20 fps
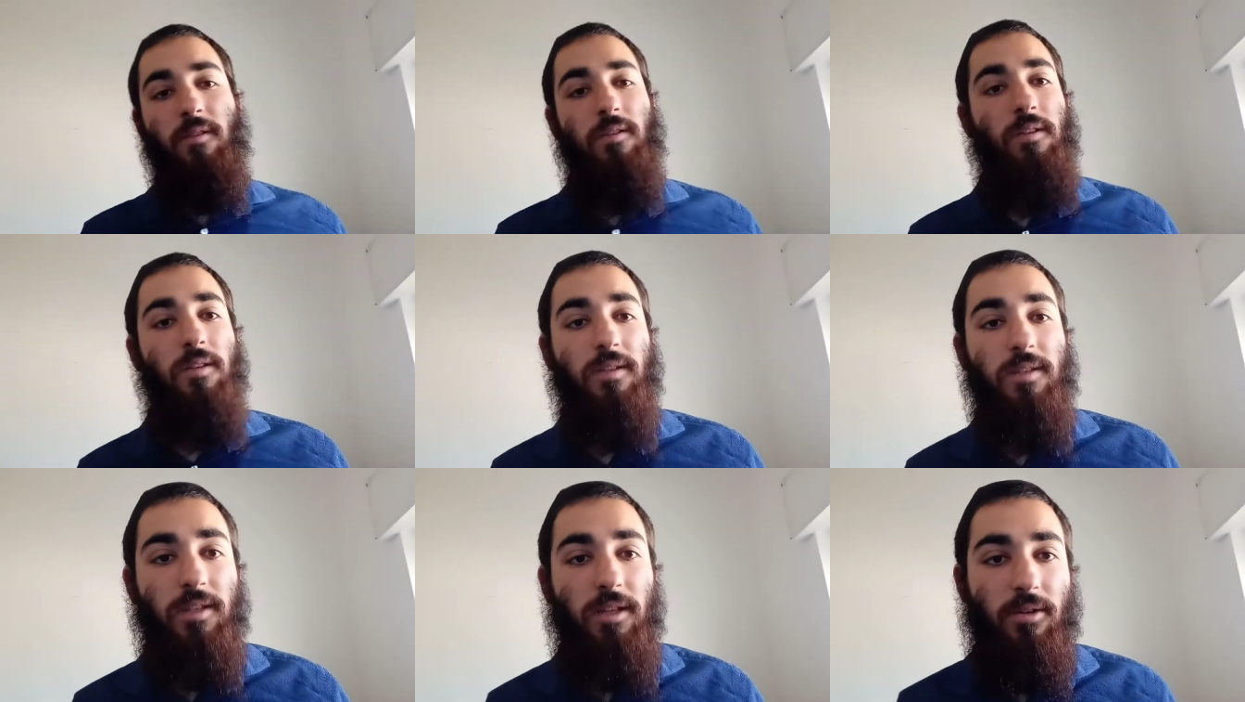
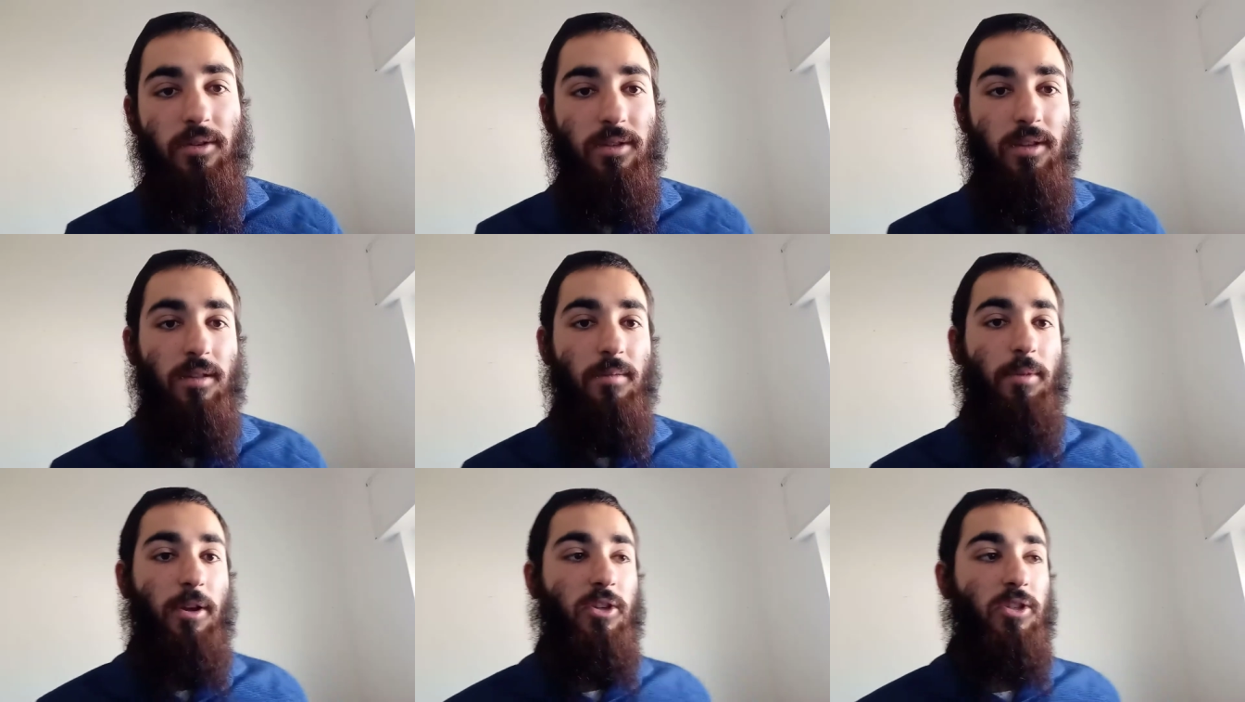the secrets
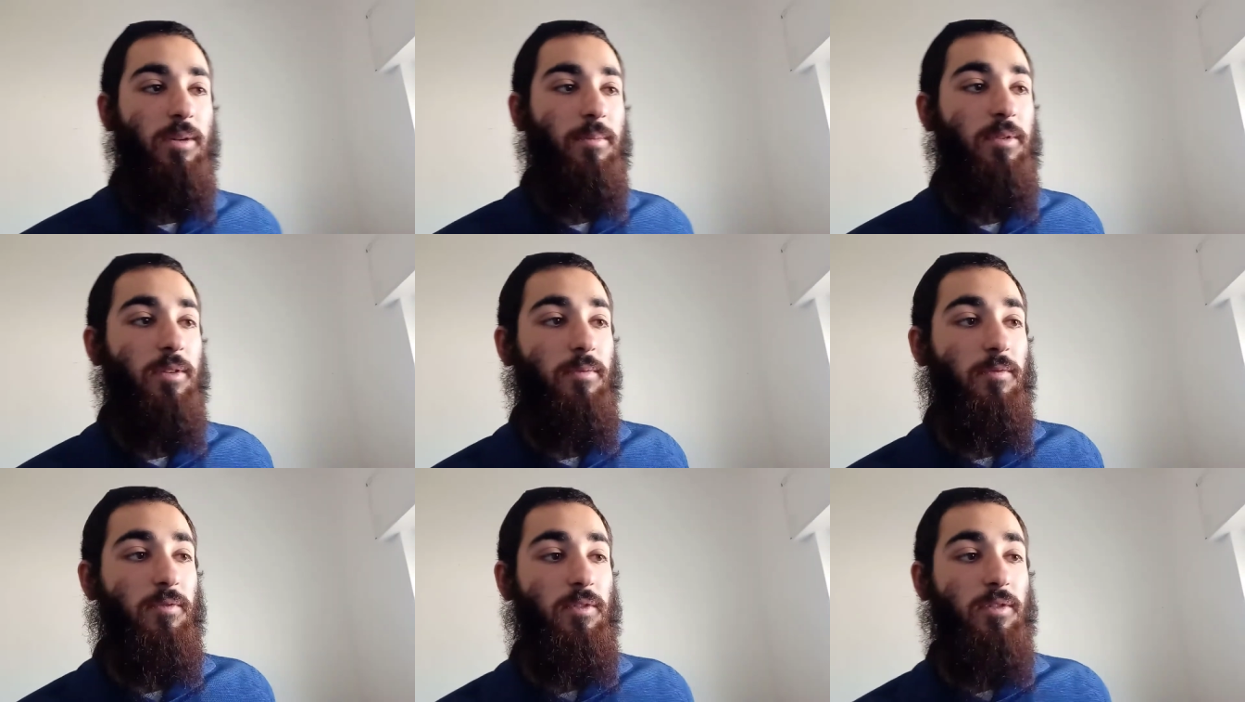of the Baal Shem
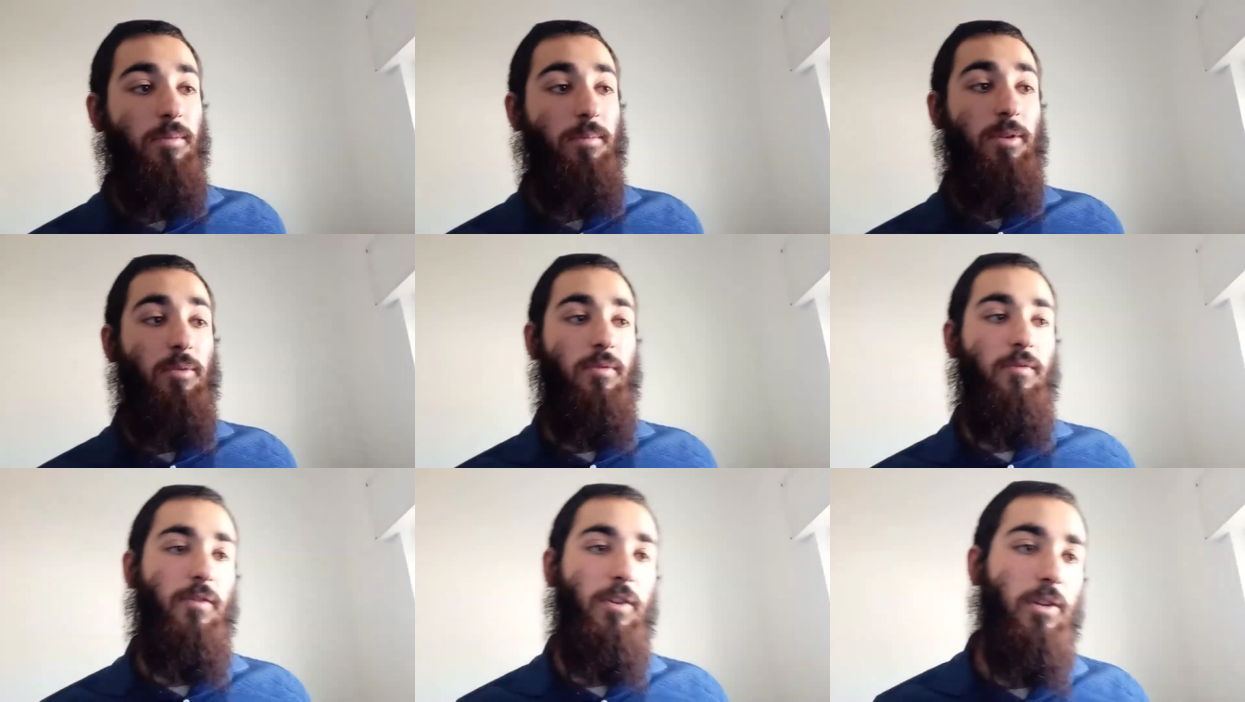Tov to be
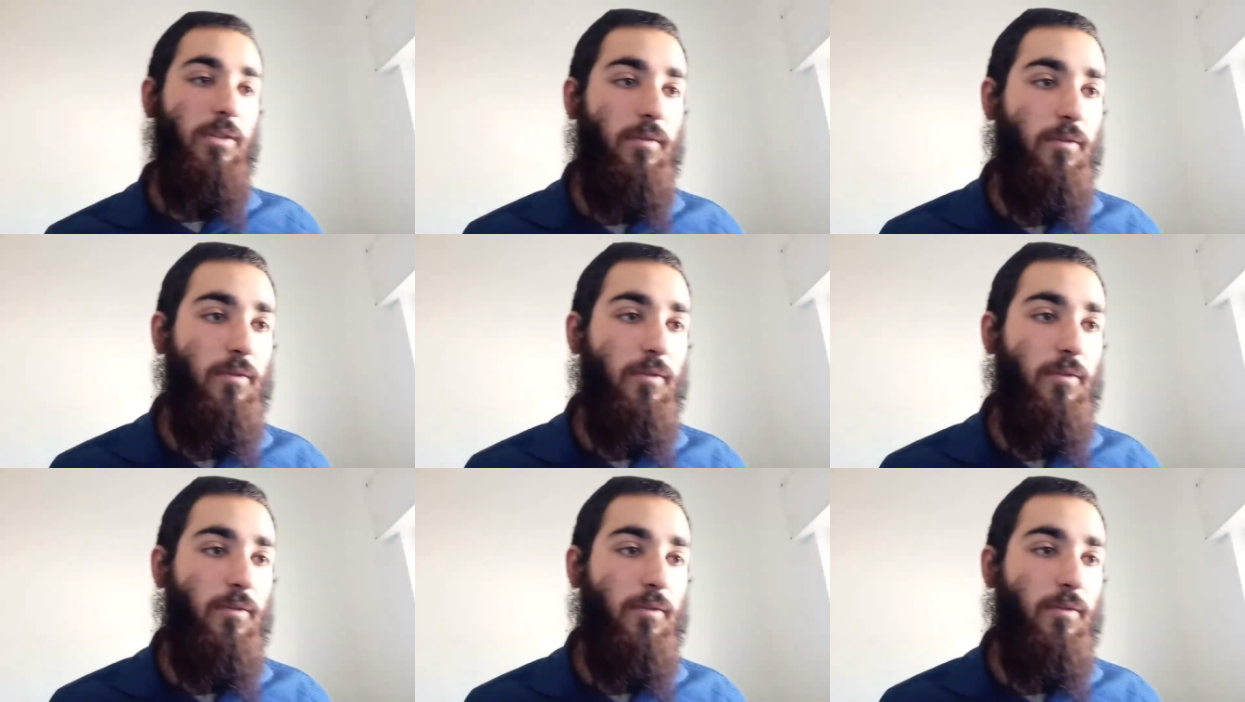revealed.